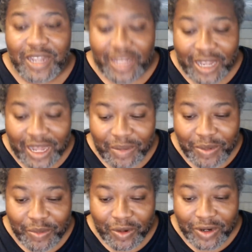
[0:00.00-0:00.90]
Like, a lot of
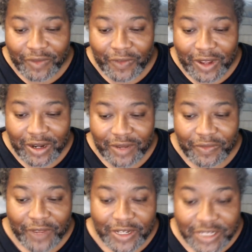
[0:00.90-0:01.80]
people are finally
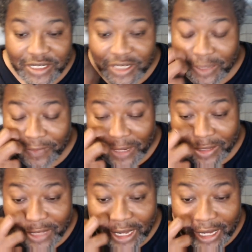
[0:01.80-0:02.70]
facing stuff
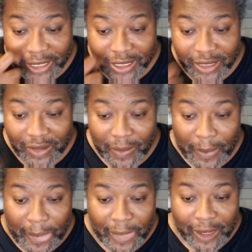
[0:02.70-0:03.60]
like that
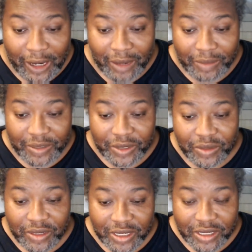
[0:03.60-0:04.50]

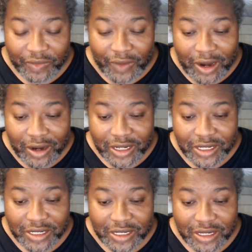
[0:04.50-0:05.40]
due to this
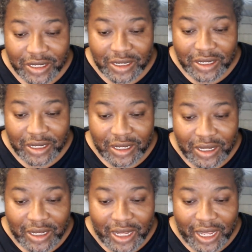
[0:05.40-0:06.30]
virus.
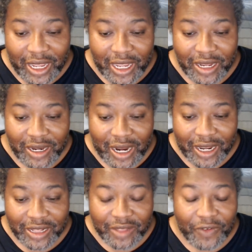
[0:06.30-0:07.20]
And
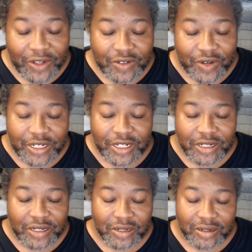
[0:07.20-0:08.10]
I get the
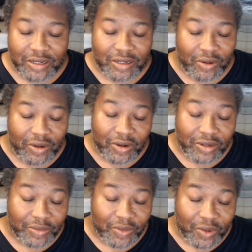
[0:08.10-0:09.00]
frustration because the Lord
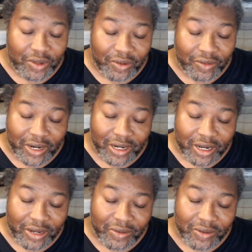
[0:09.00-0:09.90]
knows I'm going through it right
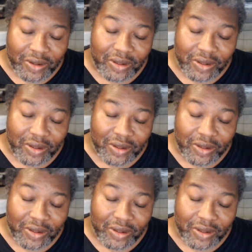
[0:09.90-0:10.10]
now.